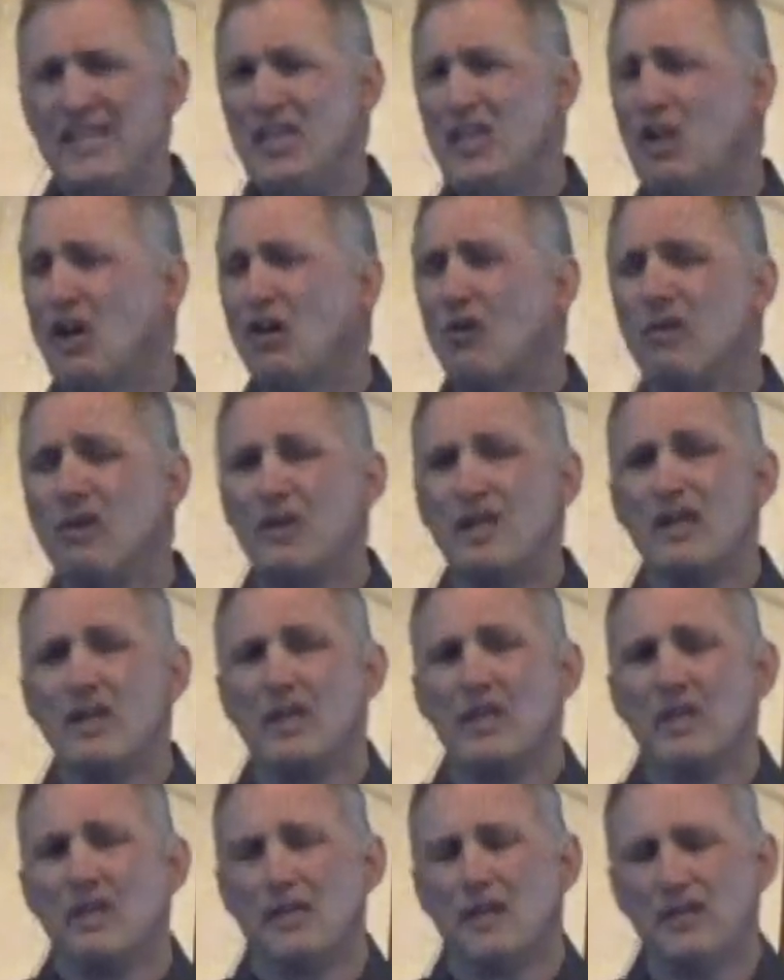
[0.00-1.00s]
And, you know,
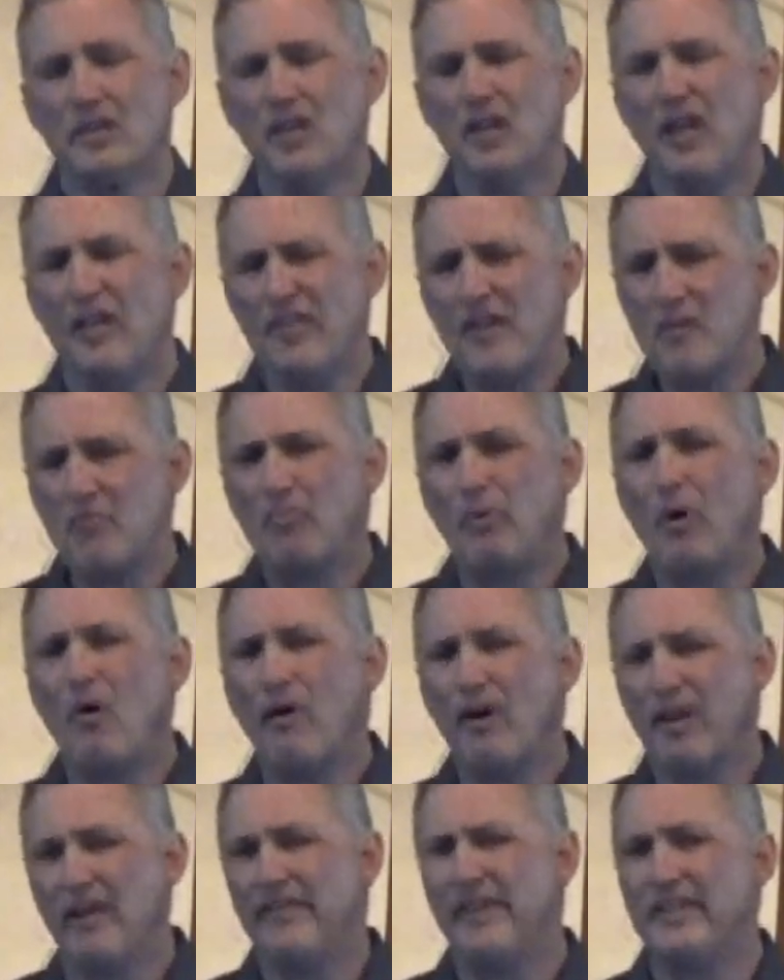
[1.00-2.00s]
I think
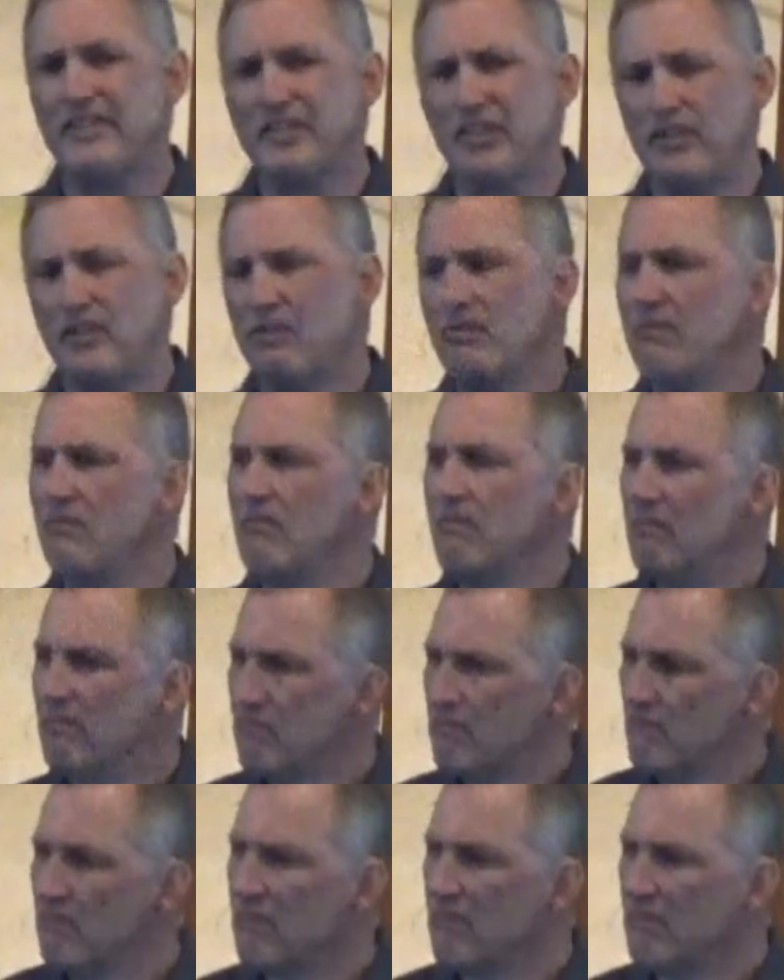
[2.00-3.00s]
part of it, too,
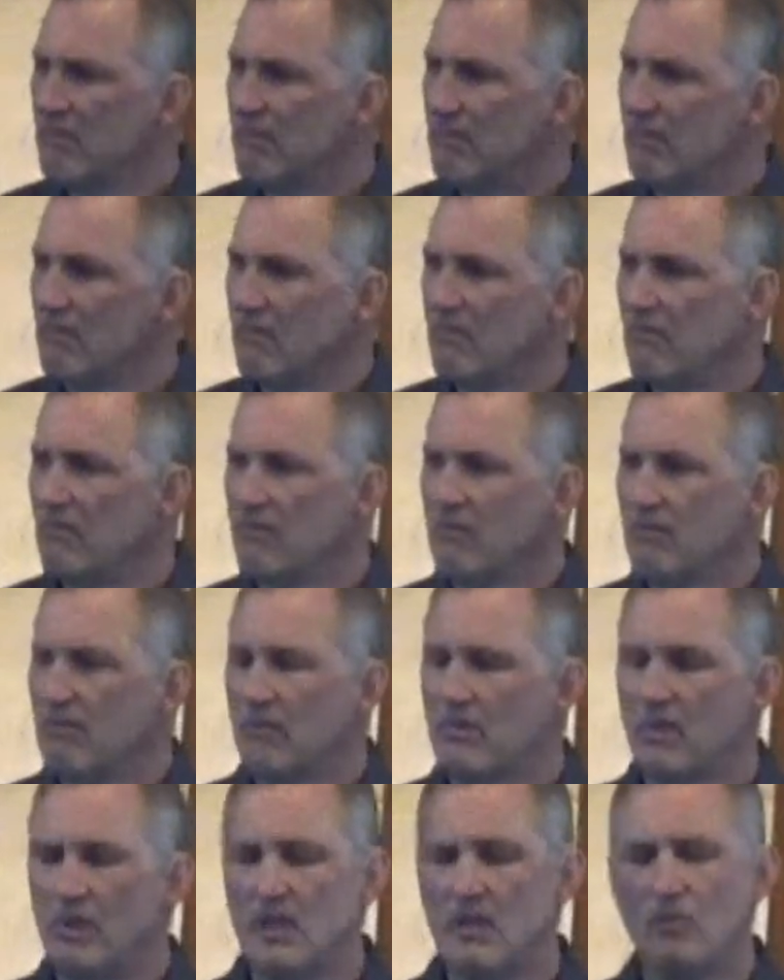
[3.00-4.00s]

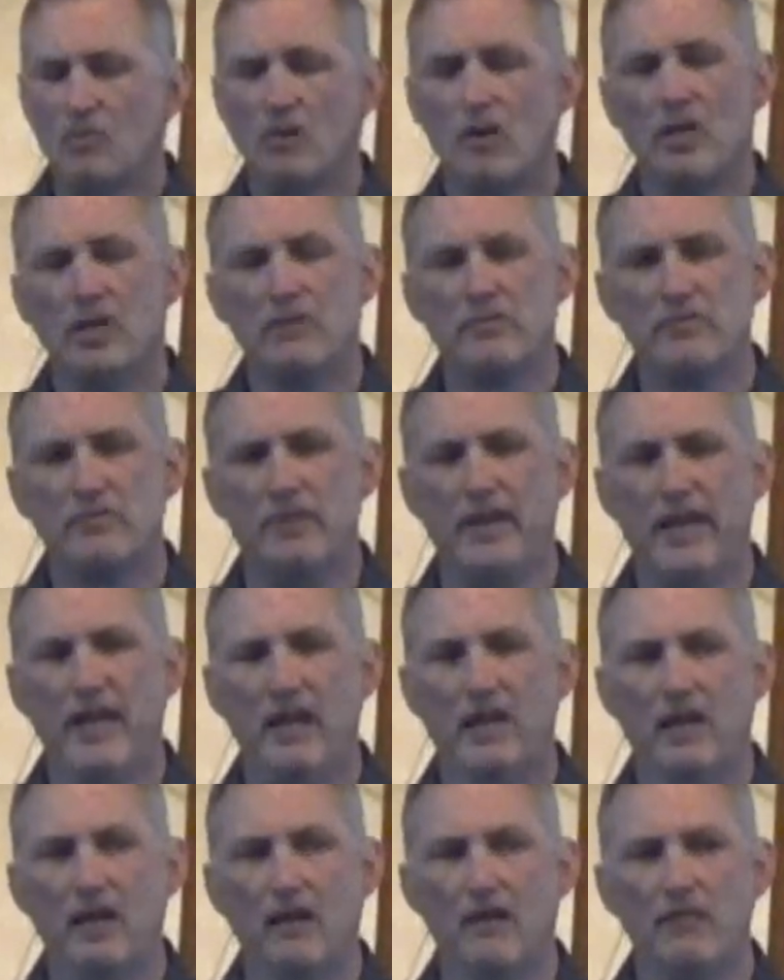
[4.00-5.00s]
was
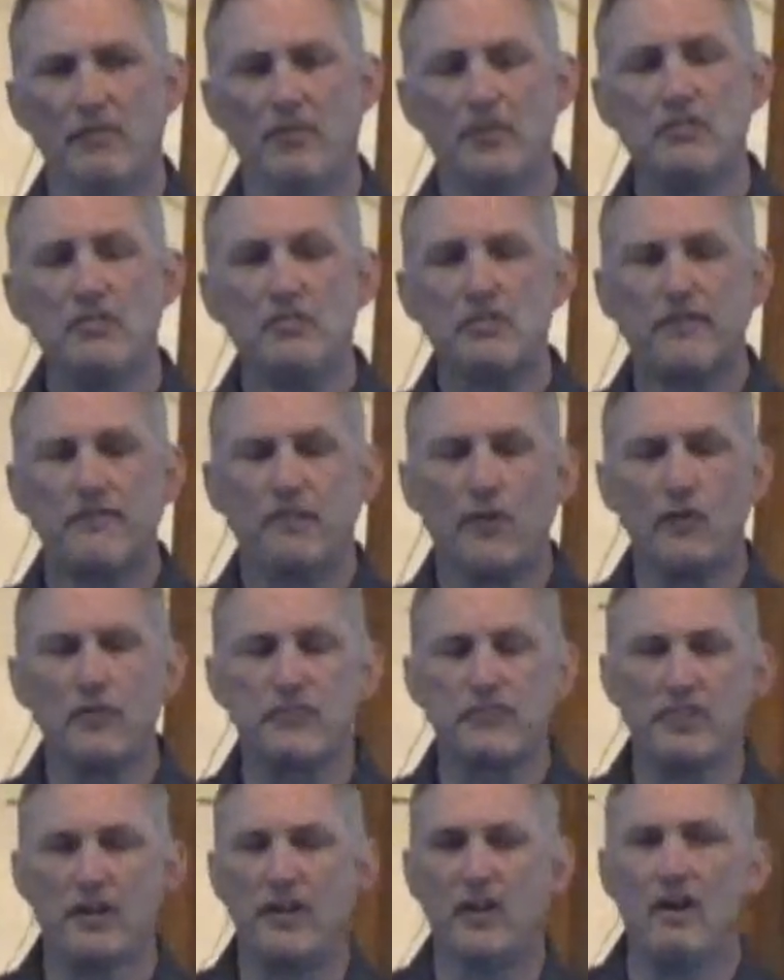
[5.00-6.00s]
that this is the
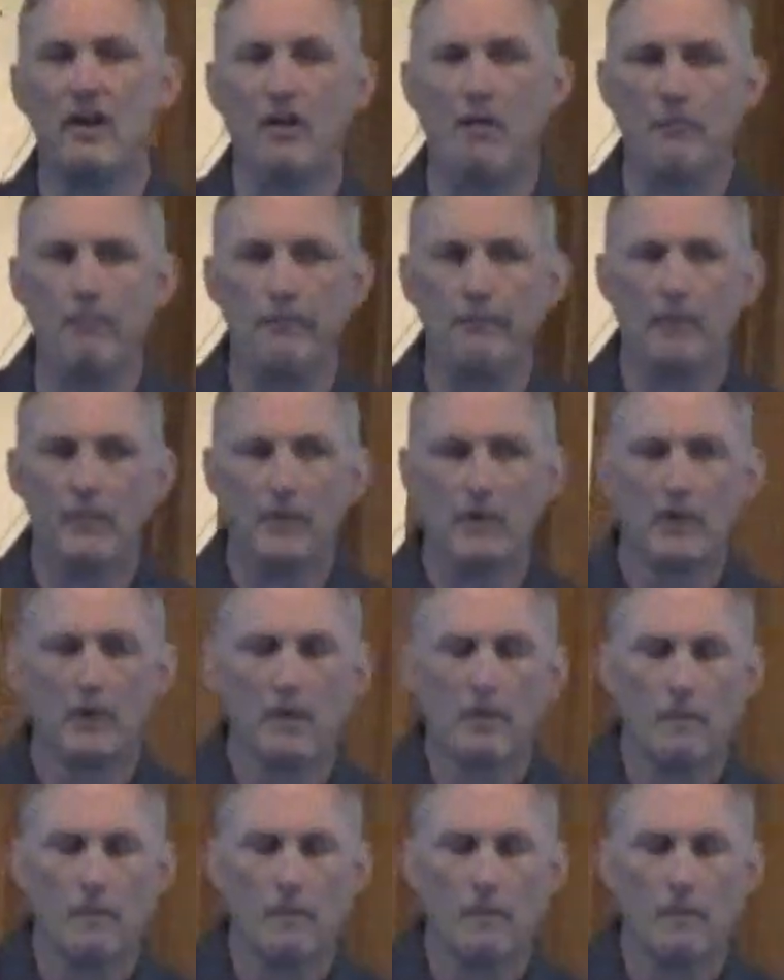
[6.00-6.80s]
first time